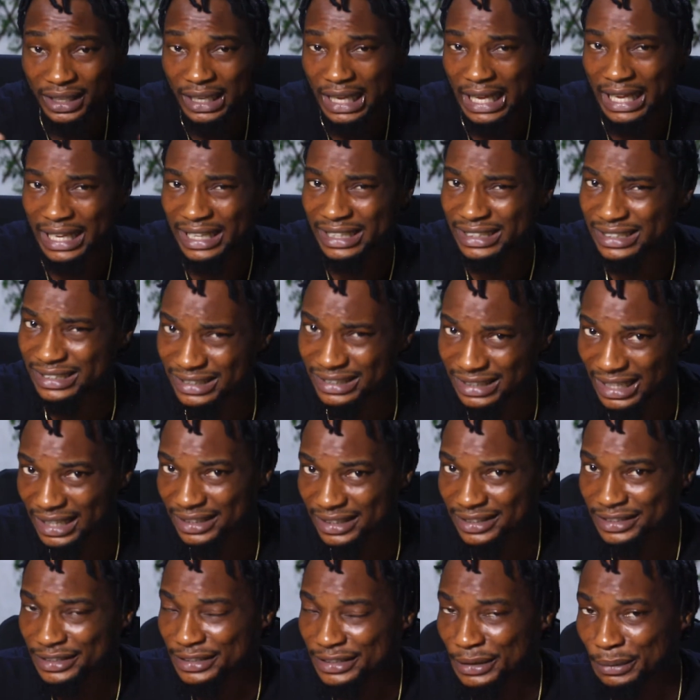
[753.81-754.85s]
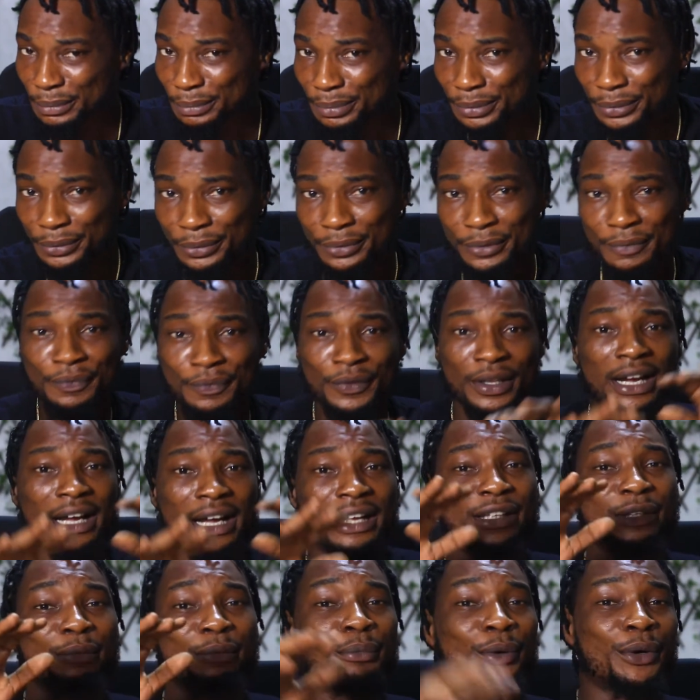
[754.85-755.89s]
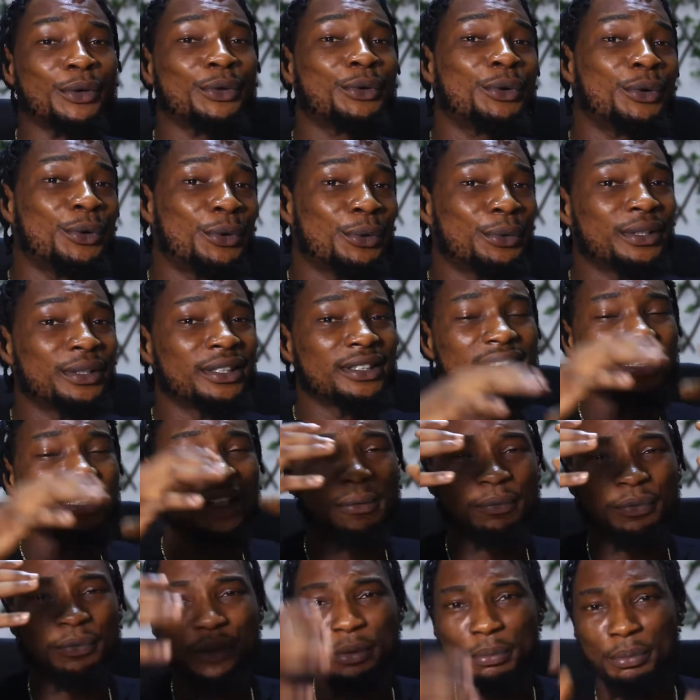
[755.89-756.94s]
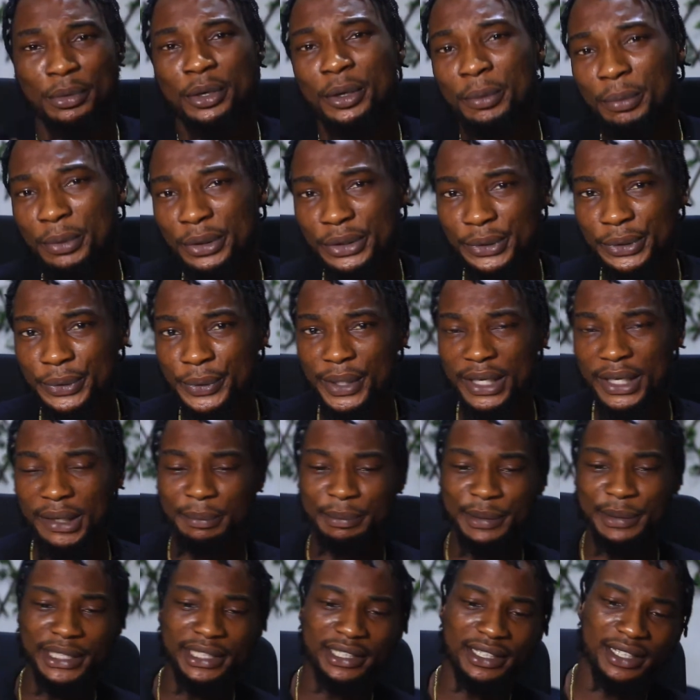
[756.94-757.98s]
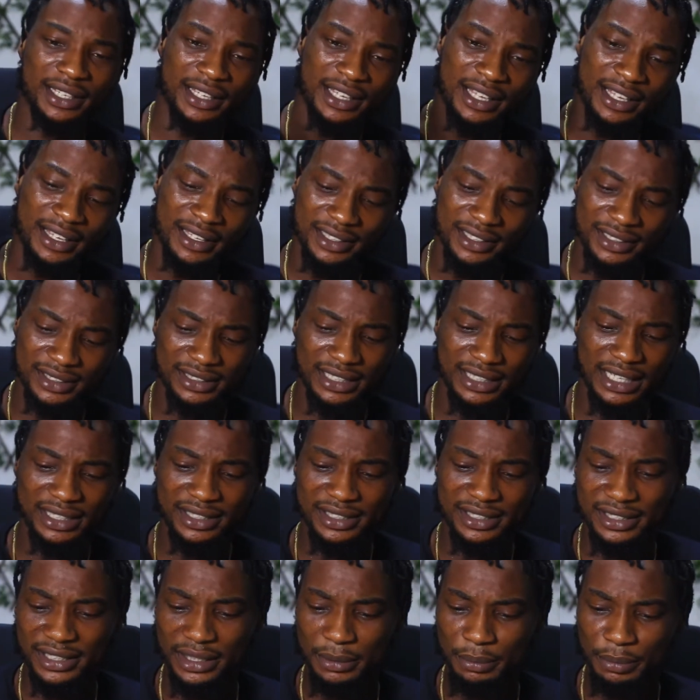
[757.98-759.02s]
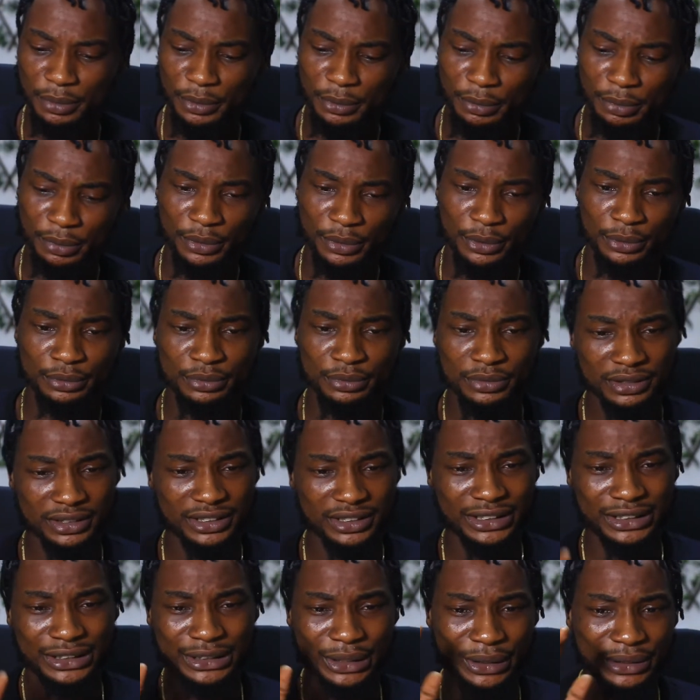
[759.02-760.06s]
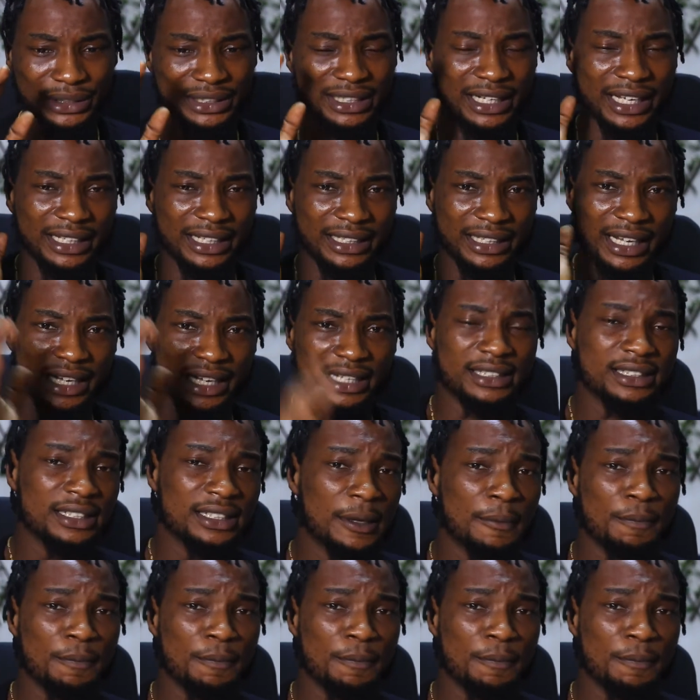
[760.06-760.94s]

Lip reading: It's that simple. And the more you hold it, the more money you can make. It's that simple, bro. Just like that.